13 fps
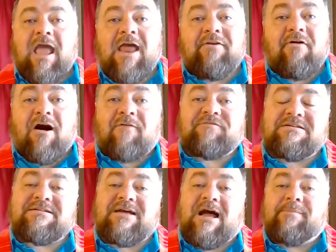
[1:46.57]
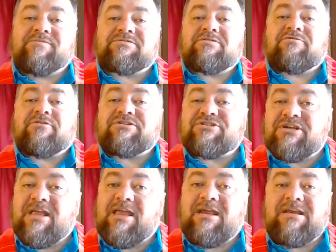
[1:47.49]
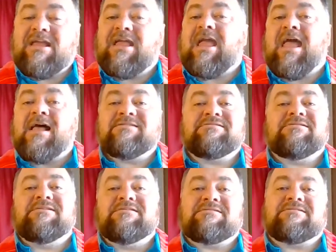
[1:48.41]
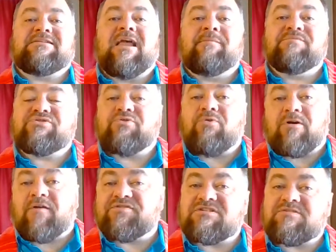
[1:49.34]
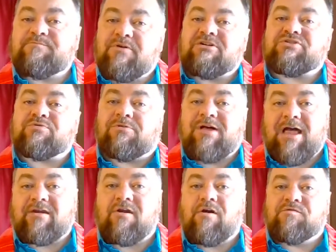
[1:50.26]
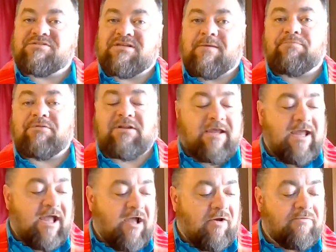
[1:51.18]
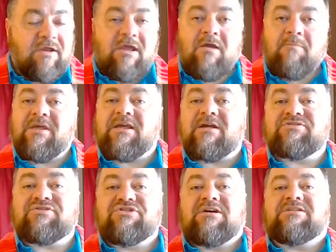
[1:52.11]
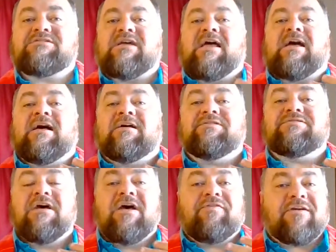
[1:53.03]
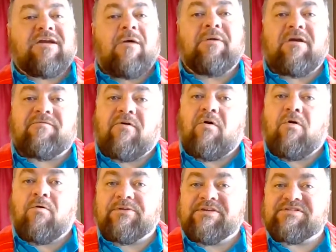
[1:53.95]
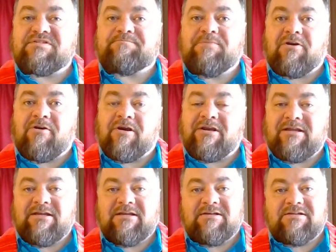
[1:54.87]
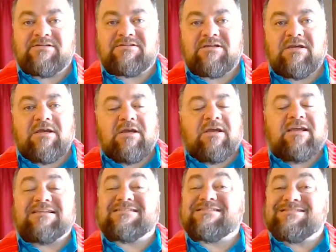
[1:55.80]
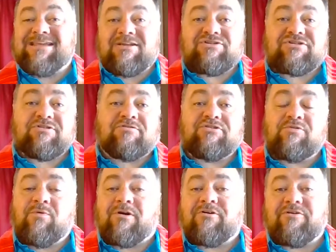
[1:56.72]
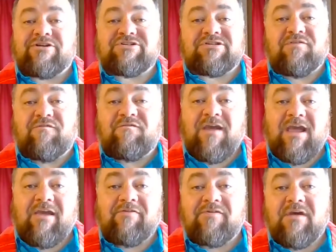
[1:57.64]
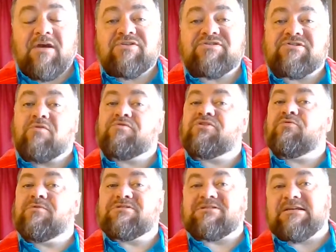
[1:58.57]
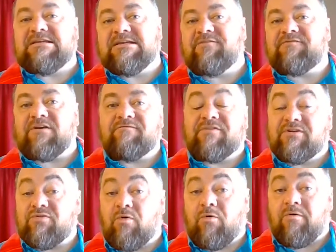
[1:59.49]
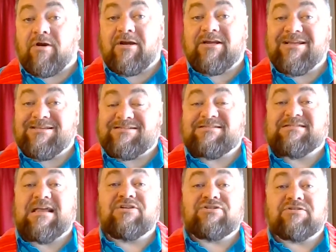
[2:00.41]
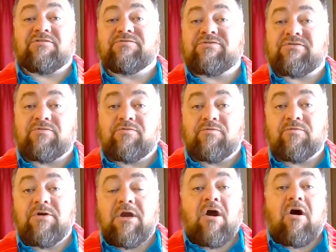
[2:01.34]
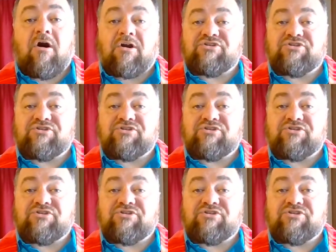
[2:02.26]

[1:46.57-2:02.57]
And oftentimes, Christianity has these same sort of spiritual echoes that play out. Because just as the coming of the Holy Spirit is essential to our Christian faith, so too is the gift of the Torah essential to our